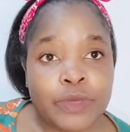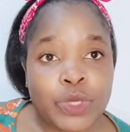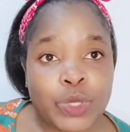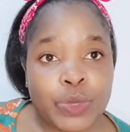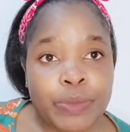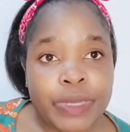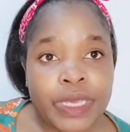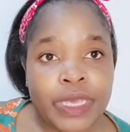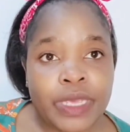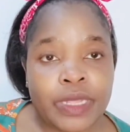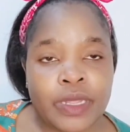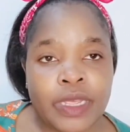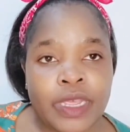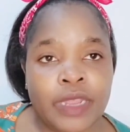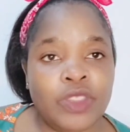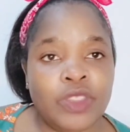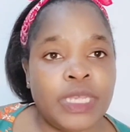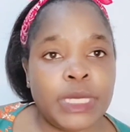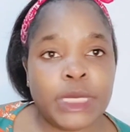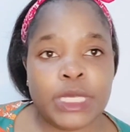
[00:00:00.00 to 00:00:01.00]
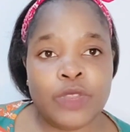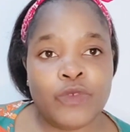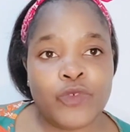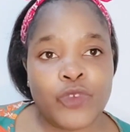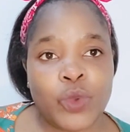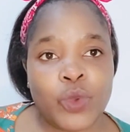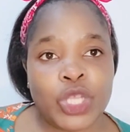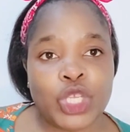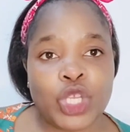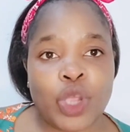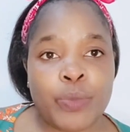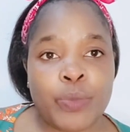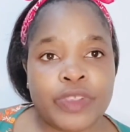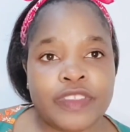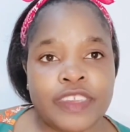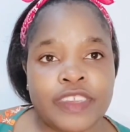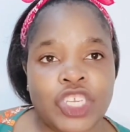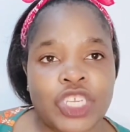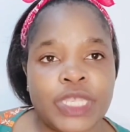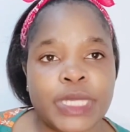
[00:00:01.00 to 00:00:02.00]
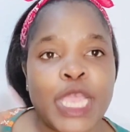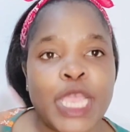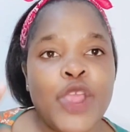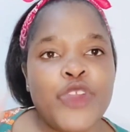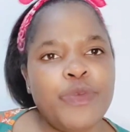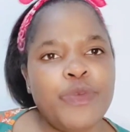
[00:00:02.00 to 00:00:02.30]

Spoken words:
to be in these influential positions.